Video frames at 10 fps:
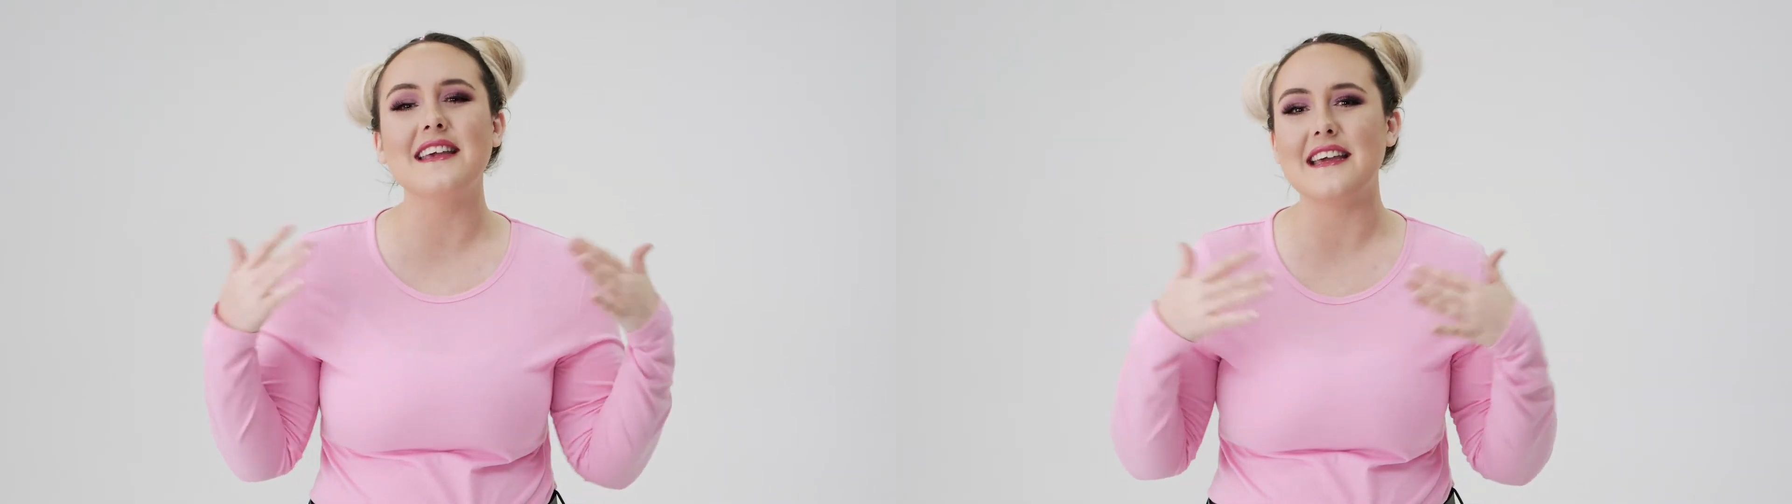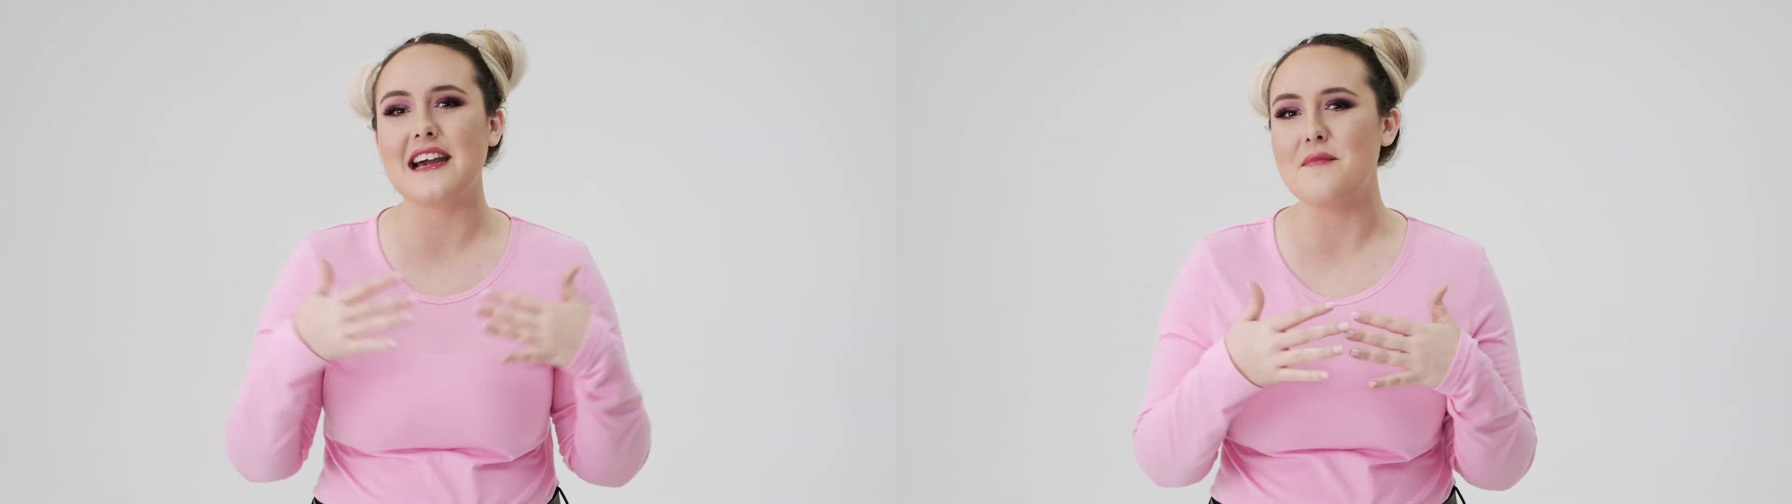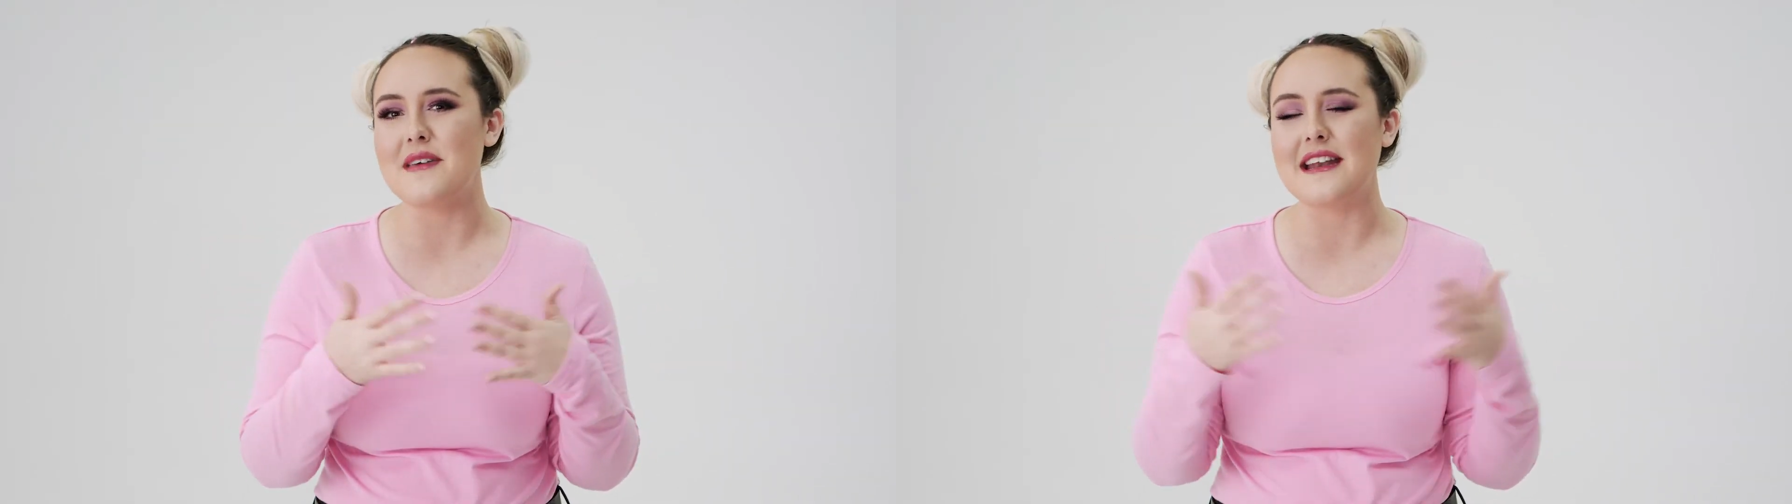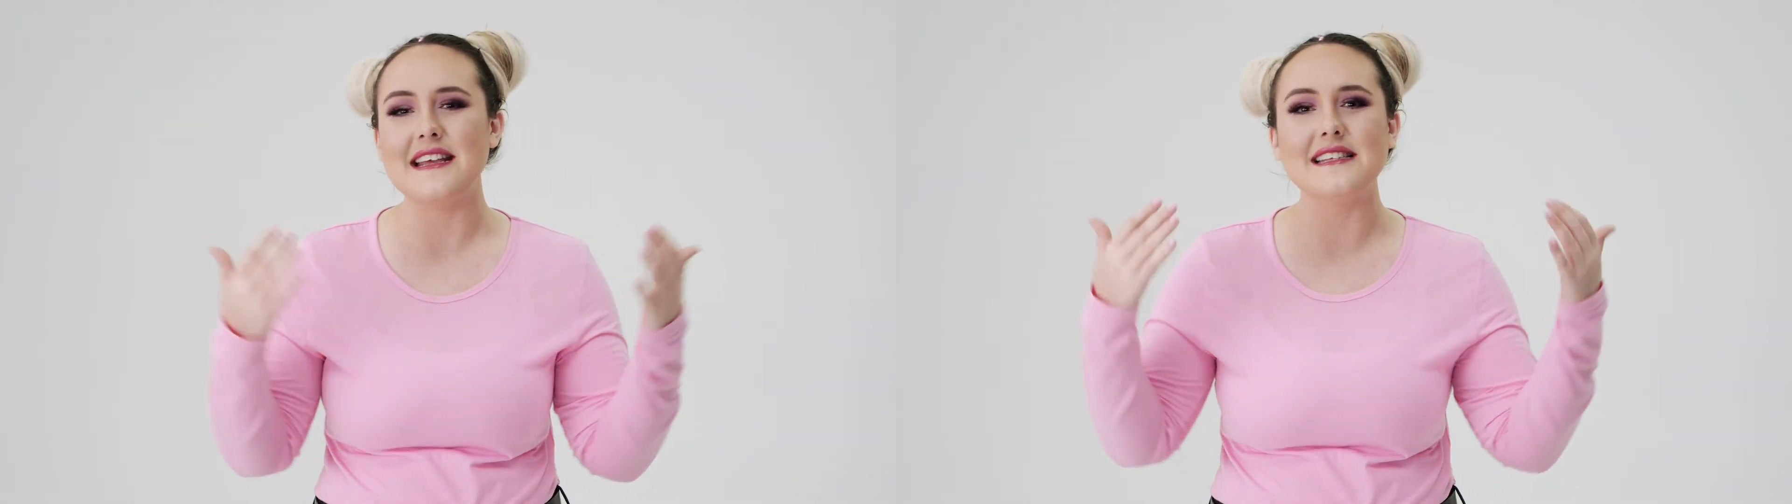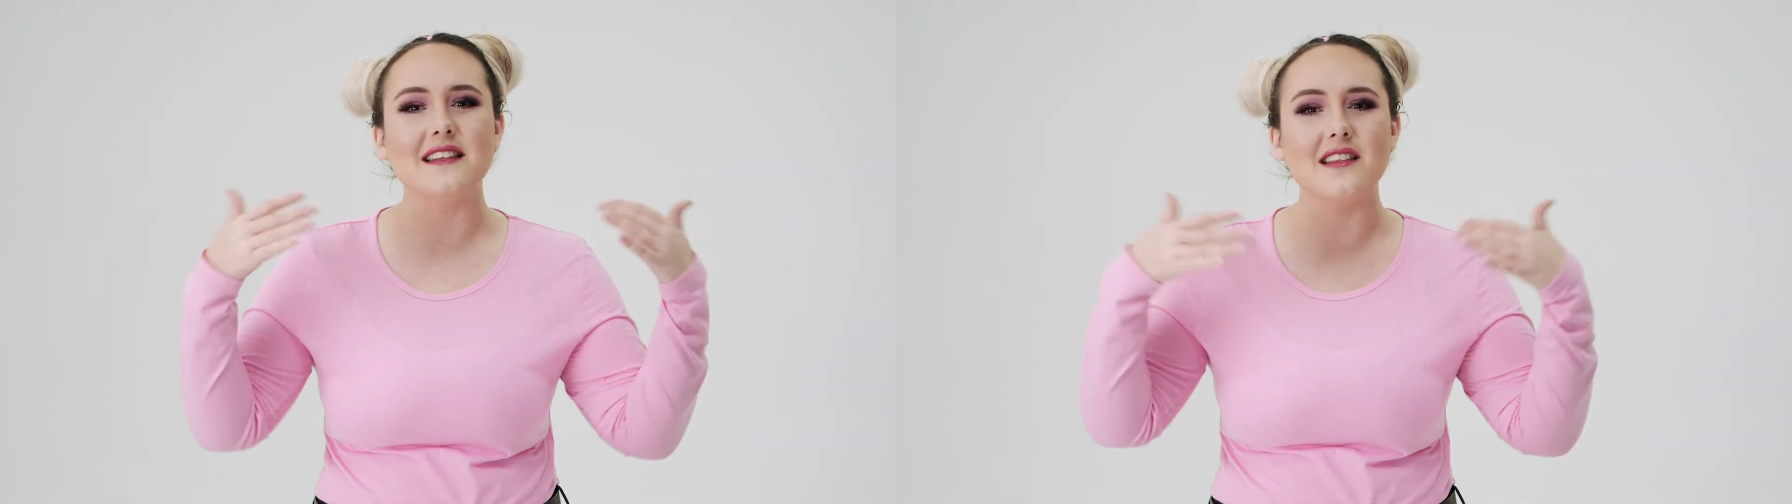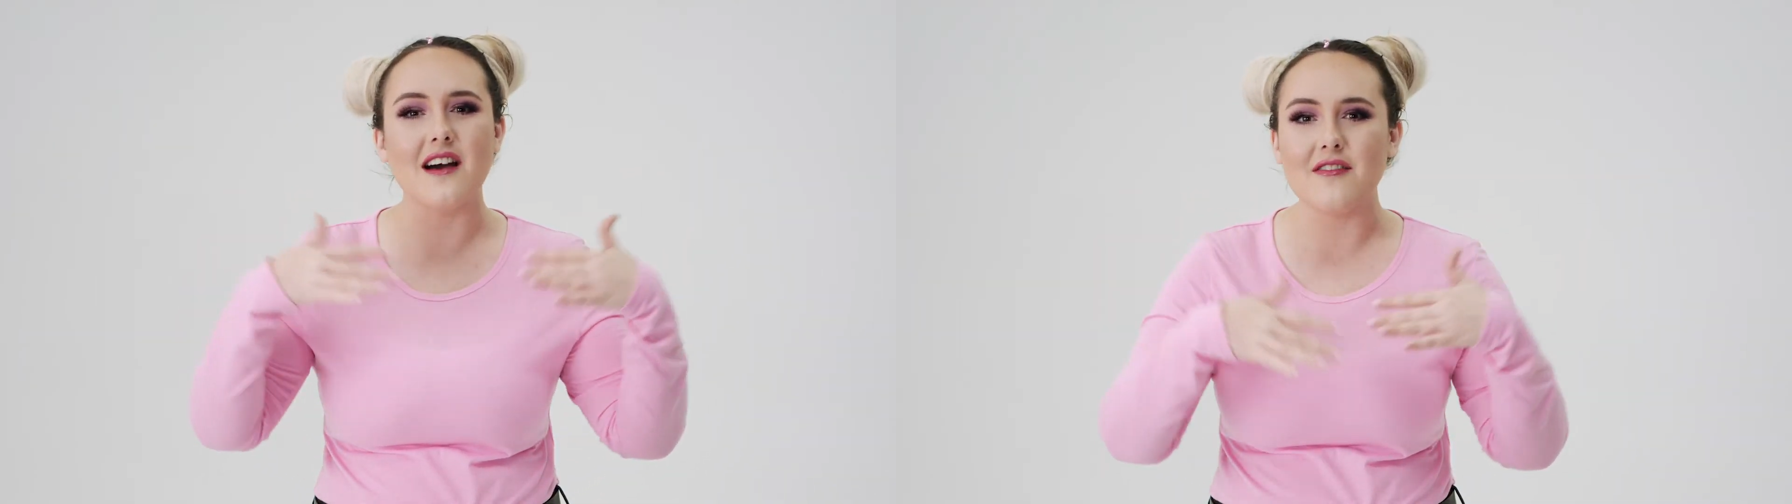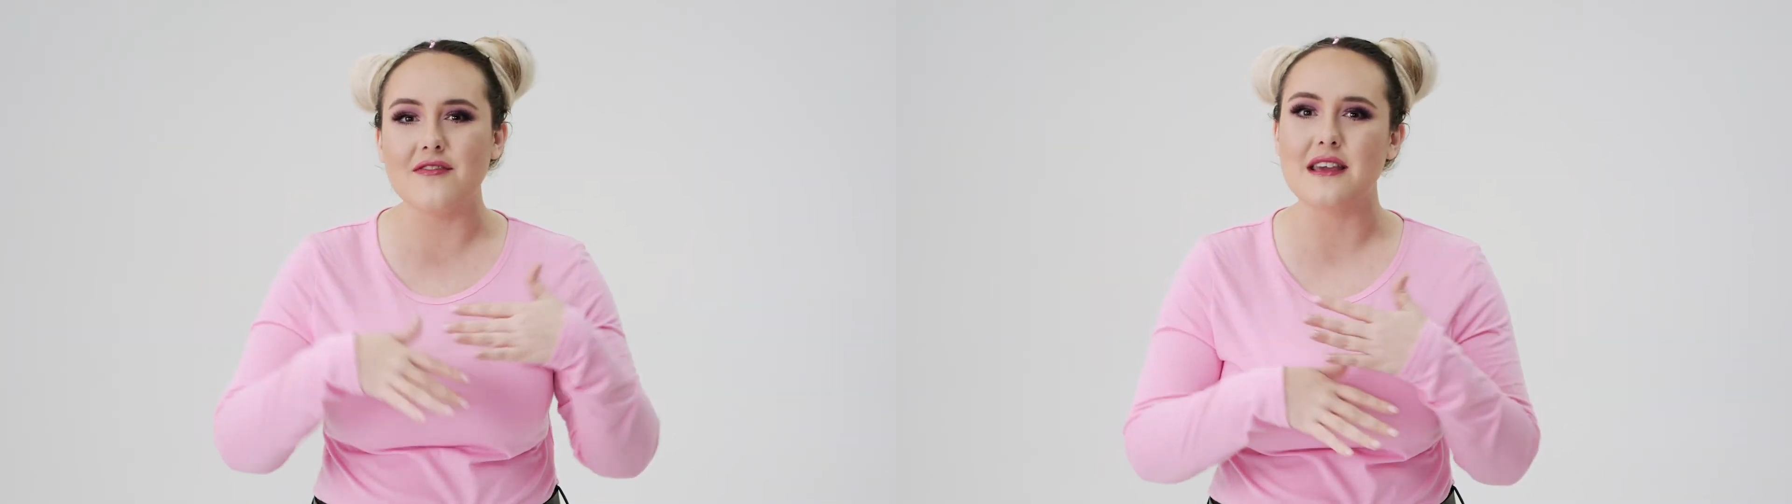can come in and his love